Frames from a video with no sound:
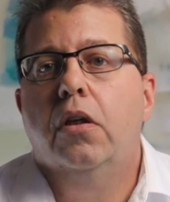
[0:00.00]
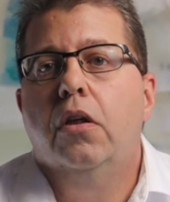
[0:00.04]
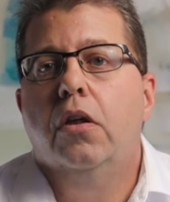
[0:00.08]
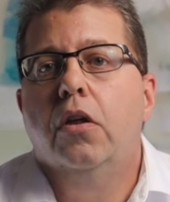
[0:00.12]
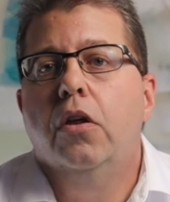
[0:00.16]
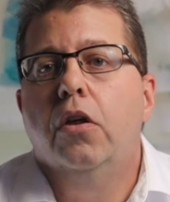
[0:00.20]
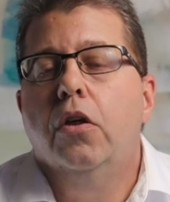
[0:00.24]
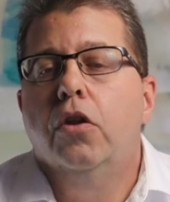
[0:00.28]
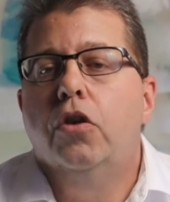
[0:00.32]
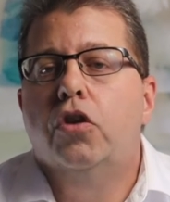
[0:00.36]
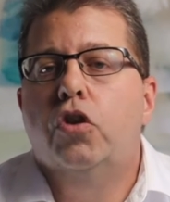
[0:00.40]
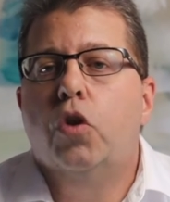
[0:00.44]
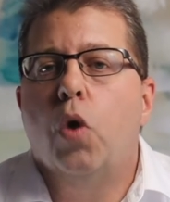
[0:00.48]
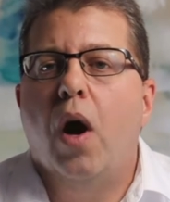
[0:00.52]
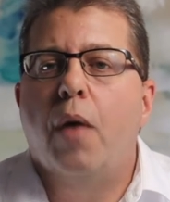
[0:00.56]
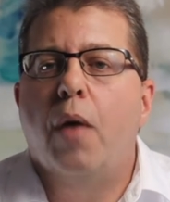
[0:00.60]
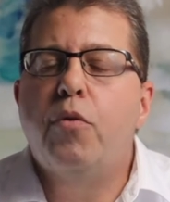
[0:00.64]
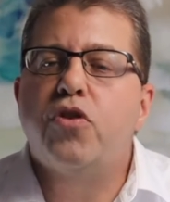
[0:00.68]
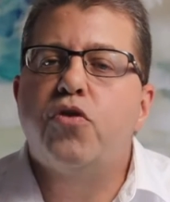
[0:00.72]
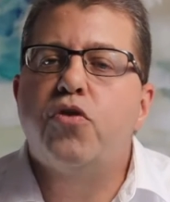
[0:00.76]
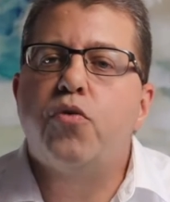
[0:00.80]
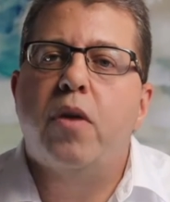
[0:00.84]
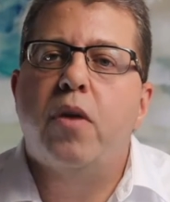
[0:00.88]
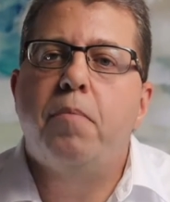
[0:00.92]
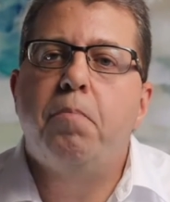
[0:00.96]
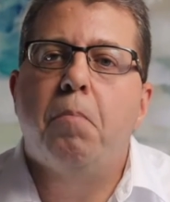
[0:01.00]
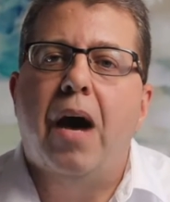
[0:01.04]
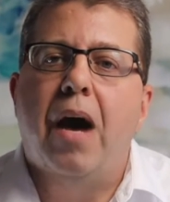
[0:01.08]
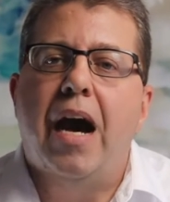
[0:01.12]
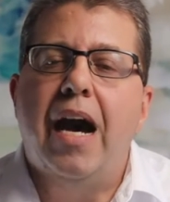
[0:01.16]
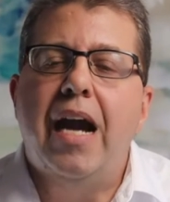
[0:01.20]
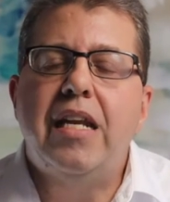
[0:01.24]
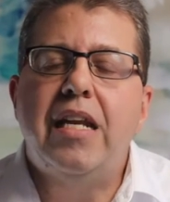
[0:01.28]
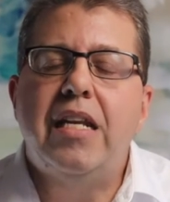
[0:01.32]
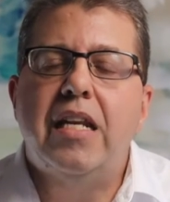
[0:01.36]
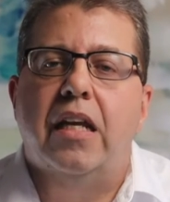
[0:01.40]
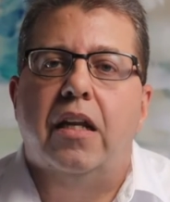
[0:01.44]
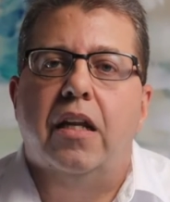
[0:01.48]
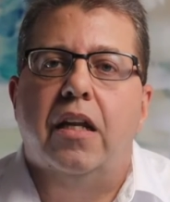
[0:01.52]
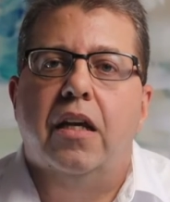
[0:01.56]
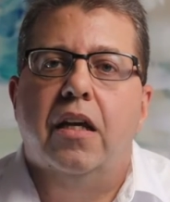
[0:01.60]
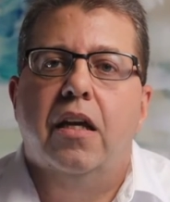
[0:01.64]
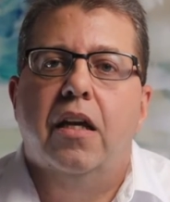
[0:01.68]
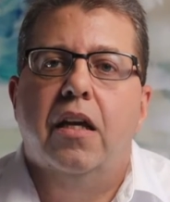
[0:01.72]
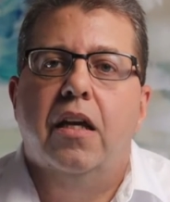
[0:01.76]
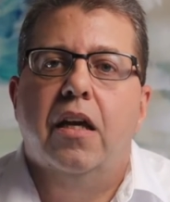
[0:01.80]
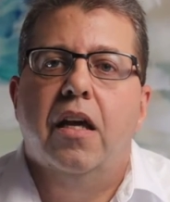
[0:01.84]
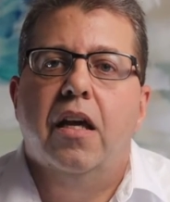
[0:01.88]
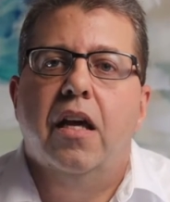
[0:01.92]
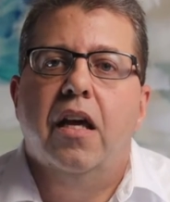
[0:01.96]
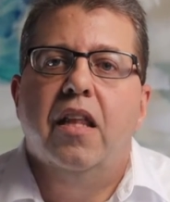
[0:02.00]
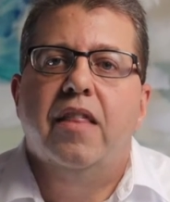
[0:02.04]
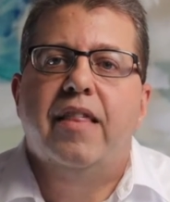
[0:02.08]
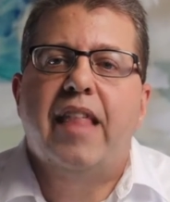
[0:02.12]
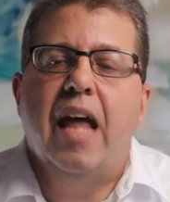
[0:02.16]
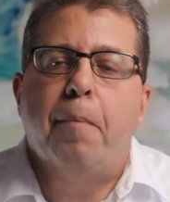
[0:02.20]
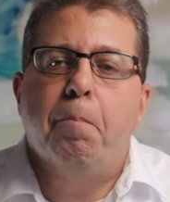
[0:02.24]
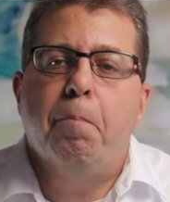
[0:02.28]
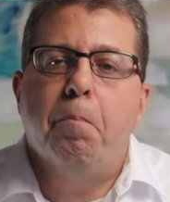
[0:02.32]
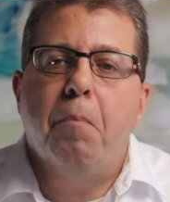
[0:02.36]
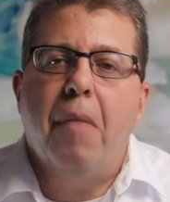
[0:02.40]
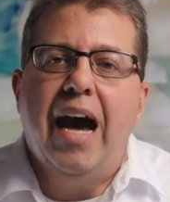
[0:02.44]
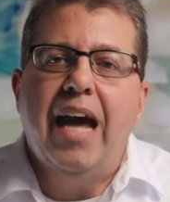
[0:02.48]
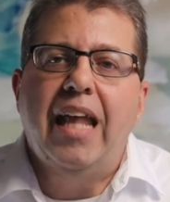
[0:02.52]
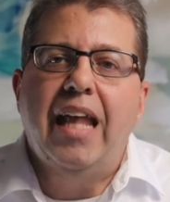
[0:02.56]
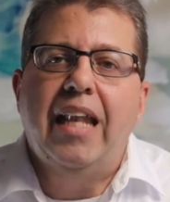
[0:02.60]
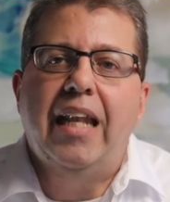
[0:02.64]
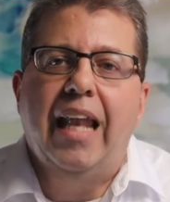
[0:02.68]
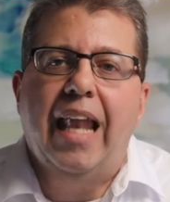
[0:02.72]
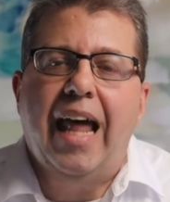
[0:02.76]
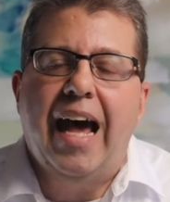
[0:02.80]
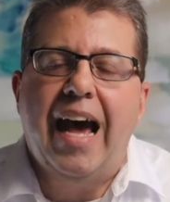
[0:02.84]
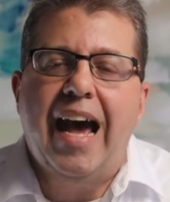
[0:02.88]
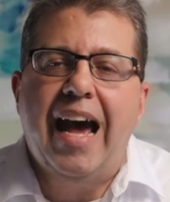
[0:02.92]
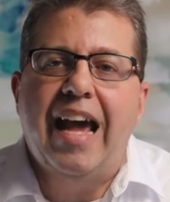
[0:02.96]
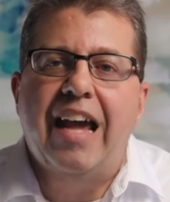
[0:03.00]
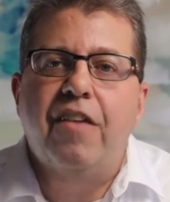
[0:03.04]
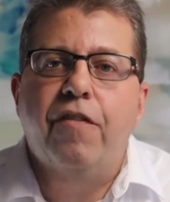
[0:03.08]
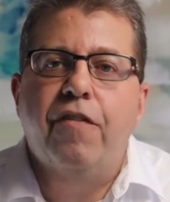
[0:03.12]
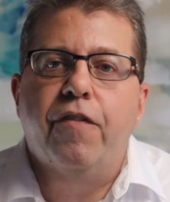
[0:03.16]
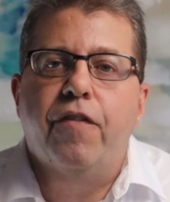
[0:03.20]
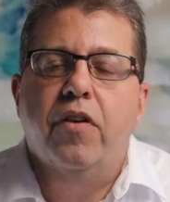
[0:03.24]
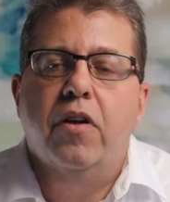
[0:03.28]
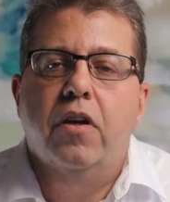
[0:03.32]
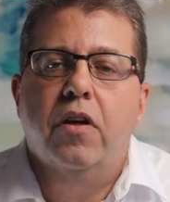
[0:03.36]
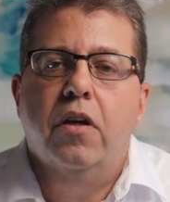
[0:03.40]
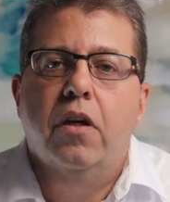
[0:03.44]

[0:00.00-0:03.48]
So I was reminded that my life